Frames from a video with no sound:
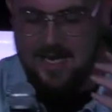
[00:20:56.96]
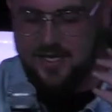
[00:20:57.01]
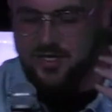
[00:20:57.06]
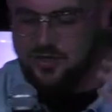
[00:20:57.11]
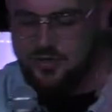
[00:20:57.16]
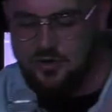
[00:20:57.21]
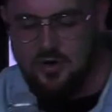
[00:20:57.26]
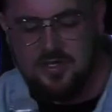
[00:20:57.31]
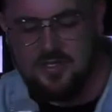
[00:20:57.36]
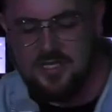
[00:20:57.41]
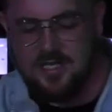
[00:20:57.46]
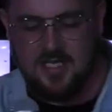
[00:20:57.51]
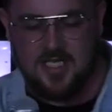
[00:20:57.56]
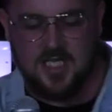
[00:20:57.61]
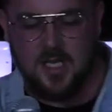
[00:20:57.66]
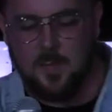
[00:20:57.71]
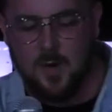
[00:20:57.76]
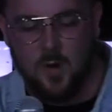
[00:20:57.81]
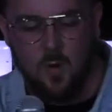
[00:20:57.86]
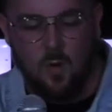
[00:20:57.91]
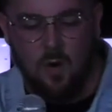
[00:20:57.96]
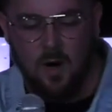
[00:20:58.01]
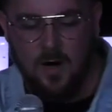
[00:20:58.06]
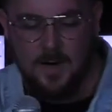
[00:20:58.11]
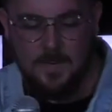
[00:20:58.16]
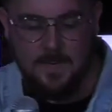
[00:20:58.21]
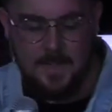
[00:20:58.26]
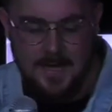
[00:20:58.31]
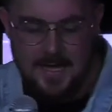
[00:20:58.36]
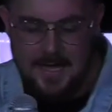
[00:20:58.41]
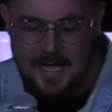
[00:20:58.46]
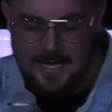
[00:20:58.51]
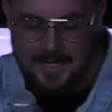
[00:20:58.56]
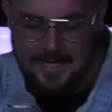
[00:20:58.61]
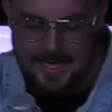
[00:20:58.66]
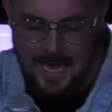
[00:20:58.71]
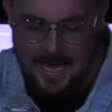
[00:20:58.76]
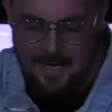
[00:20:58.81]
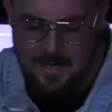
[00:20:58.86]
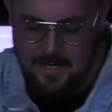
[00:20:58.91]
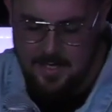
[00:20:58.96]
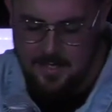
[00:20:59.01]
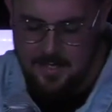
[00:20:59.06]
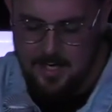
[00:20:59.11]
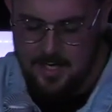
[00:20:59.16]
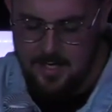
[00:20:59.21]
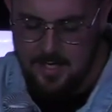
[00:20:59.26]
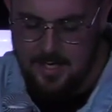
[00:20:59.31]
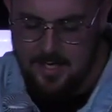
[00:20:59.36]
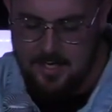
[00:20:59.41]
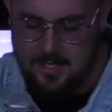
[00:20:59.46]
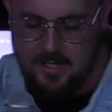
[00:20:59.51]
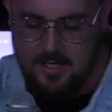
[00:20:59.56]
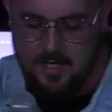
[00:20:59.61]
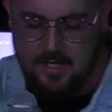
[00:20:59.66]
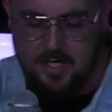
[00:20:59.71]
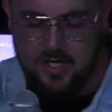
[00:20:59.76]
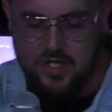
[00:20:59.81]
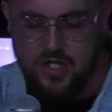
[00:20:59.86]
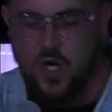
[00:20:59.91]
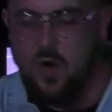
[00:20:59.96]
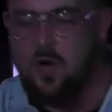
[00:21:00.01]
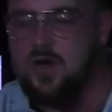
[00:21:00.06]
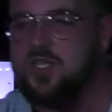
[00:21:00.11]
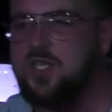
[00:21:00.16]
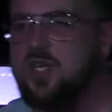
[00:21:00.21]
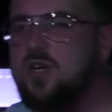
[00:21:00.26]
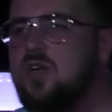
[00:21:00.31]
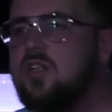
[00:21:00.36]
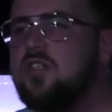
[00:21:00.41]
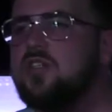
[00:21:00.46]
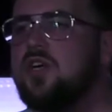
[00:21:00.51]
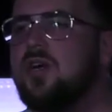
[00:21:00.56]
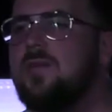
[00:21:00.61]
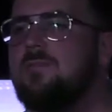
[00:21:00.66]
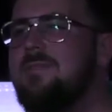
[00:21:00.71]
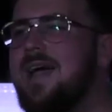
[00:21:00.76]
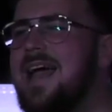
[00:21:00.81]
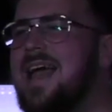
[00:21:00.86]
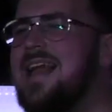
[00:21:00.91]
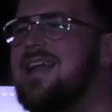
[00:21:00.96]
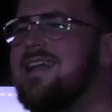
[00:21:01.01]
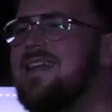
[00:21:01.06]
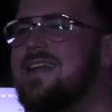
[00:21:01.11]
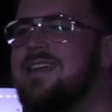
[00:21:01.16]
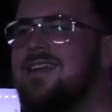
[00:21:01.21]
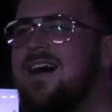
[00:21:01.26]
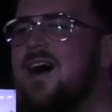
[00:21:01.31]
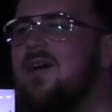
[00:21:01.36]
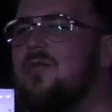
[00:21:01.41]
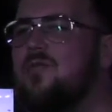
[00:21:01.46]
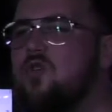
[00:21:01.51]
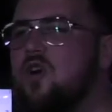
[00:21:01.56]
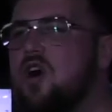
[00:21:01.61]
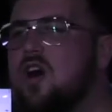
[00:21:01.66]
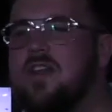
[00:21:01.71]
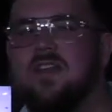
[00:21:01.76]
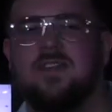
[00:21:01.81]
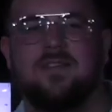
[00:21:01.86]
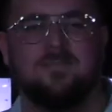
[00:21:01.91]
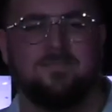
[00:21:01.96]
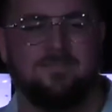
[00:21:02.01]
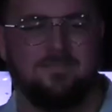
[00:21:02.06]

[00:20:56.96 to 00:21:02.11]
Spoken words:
truths in this. Number one, again, in the Jewish culture, men did not run.